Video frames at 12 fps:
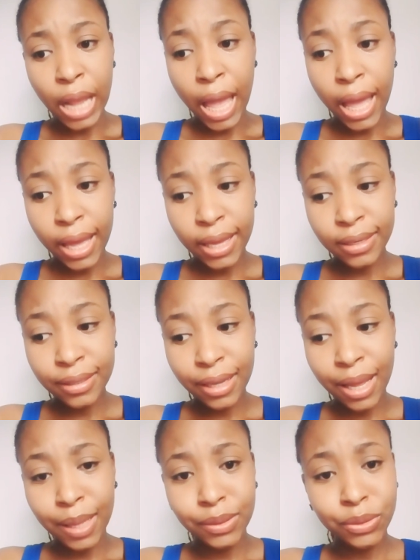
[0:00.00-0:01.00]
and
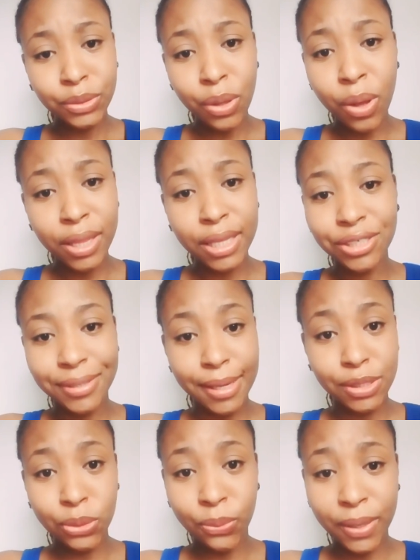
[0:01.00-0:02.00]
I saw that she
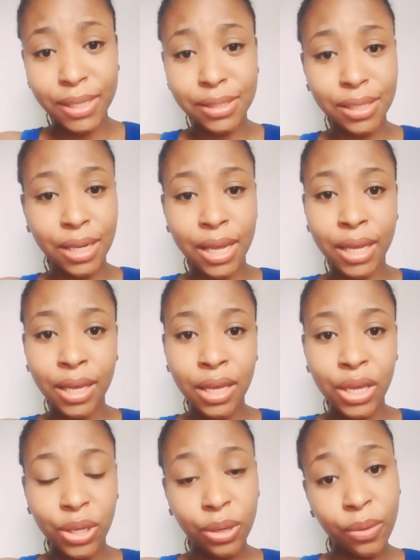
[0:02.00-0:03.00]
had twins, and I,
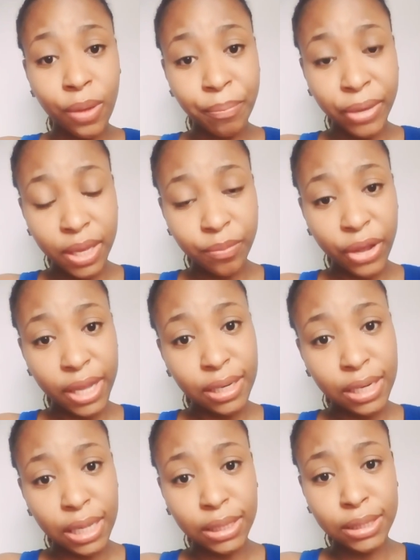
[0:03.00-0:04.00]
being
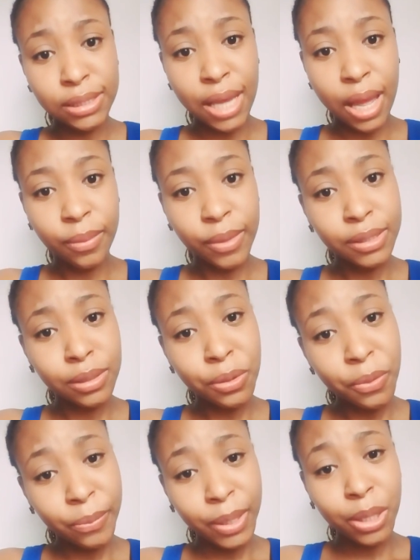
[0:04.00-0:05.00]
pregnant at the time, I said,
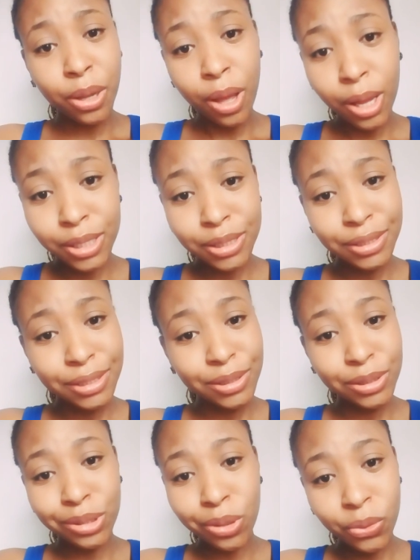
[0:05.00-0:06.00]
oh my gosh, that's
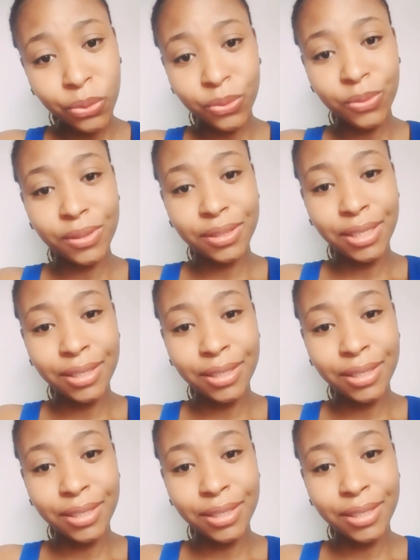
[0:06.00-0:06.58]
so cool.